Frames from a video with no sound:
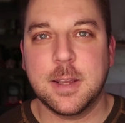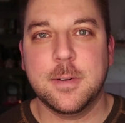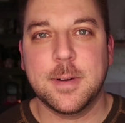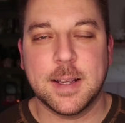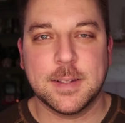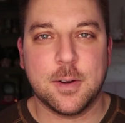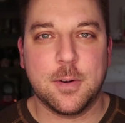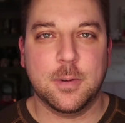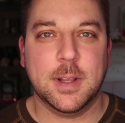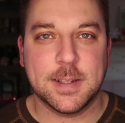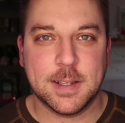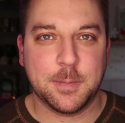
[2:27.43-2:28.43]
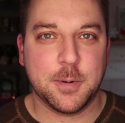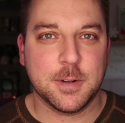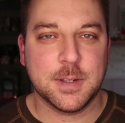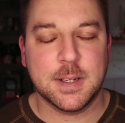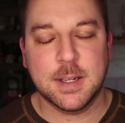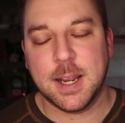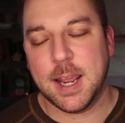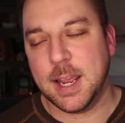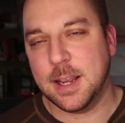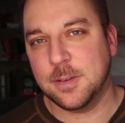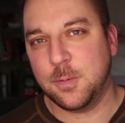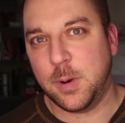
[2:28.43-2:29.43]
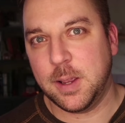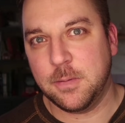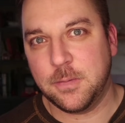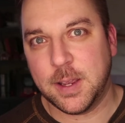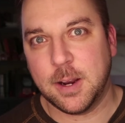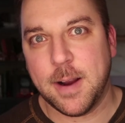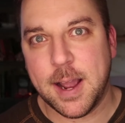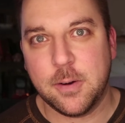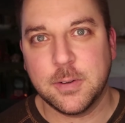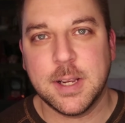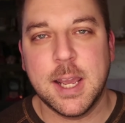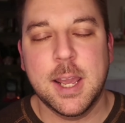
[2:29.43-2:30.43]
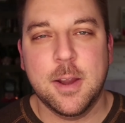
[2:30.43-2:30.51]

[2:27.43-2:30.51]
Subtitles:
you as a holistic person, and we figure out